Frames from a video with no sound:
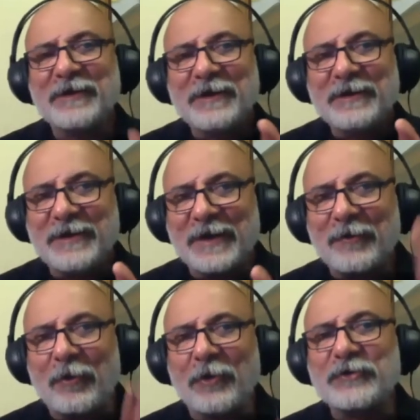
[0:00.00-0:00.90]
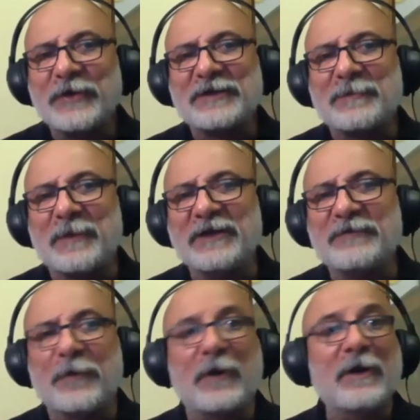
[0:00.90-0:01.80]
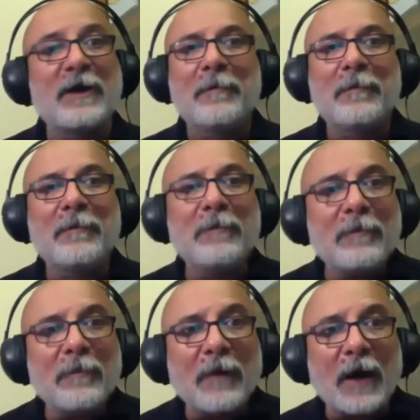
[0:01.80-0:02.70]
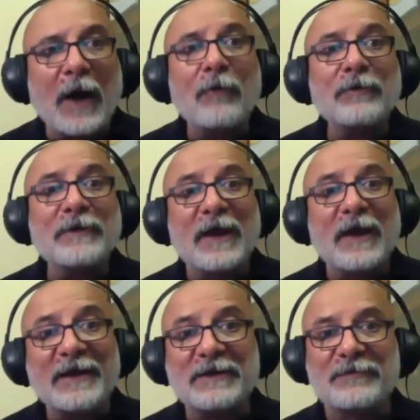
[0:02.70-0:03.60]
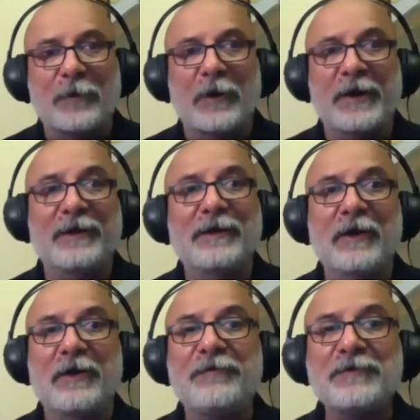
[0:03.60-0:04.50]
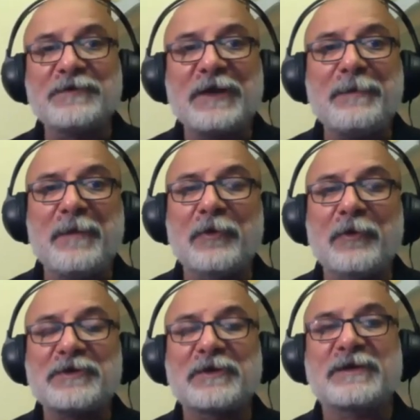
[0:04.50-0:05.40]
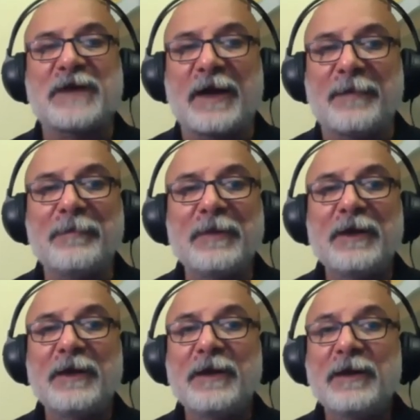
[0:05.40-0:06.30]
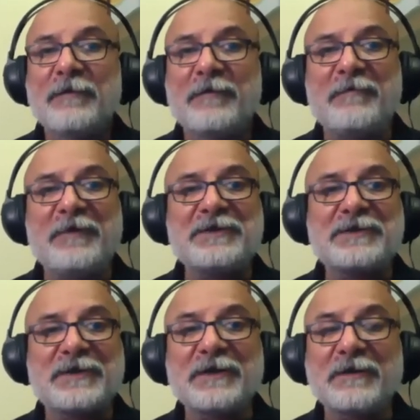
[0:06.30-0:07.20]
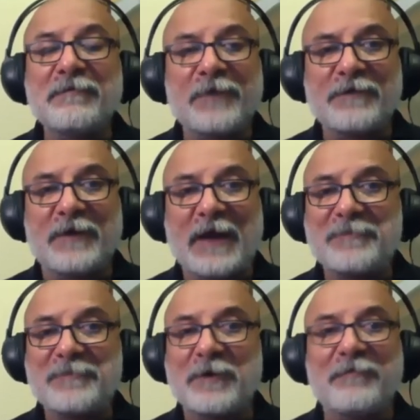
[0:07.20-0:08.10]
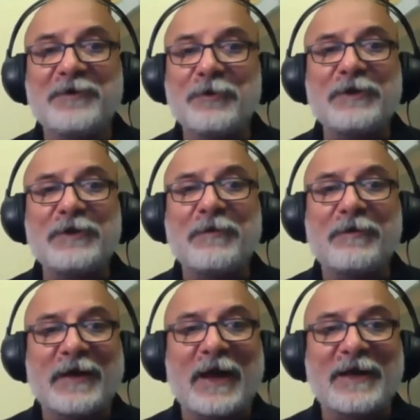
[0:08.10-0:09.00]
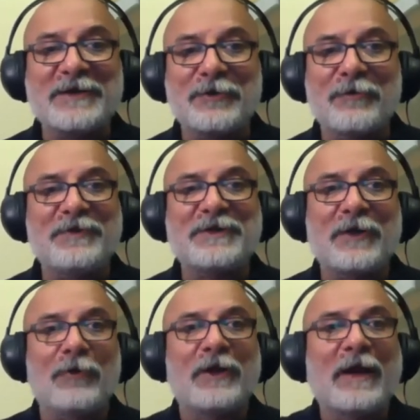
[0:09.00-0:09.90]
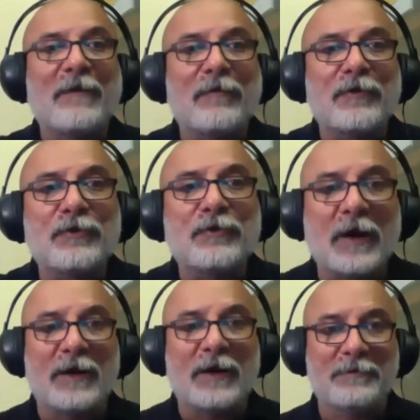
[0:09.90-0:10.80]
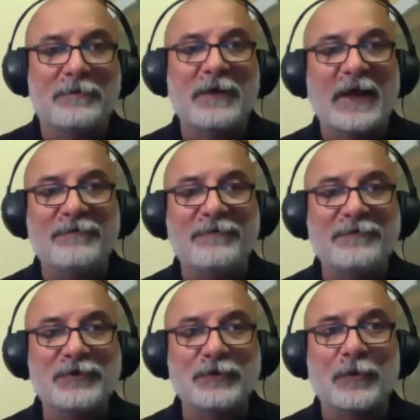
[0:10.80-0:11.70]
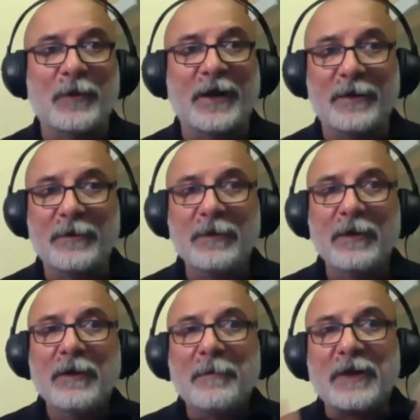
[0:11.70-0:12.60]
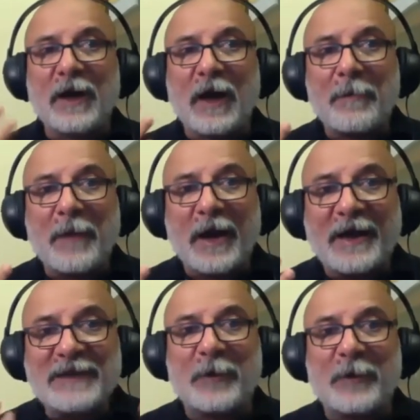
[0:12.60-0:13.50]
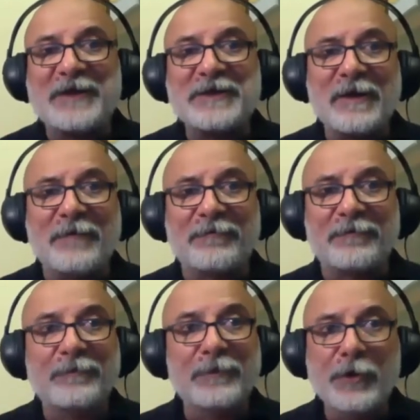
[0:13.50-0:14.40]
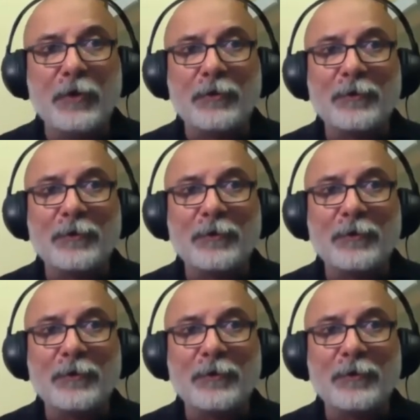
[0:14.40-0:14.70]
That also explains for how the light is falling. Now, if you see me, most of the time, when we sit in front of a laptop, we don't even realize, we say, okay, I want to do a live shoot over here. But are my eyes bright enough? No.